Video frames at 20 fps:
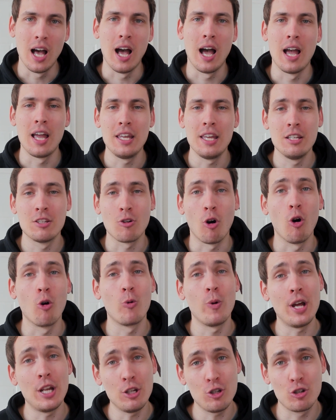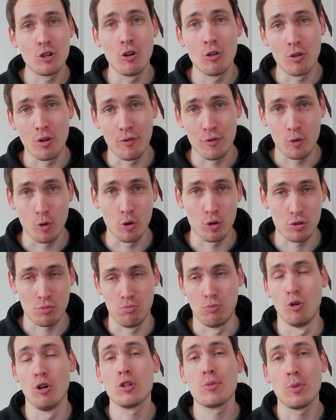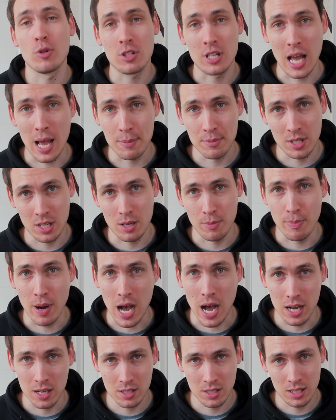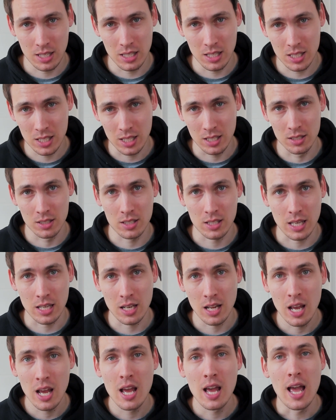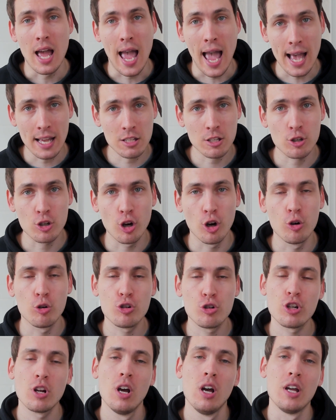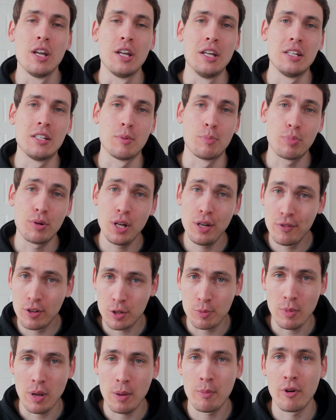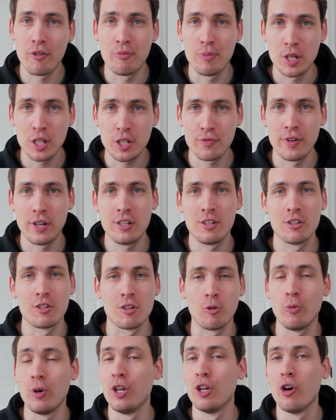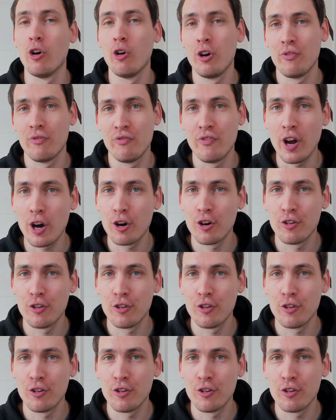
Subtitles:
He's already shown, of course, multiple times in the past his skill set as a coach. He is a previous member of Misfits, so we know him very,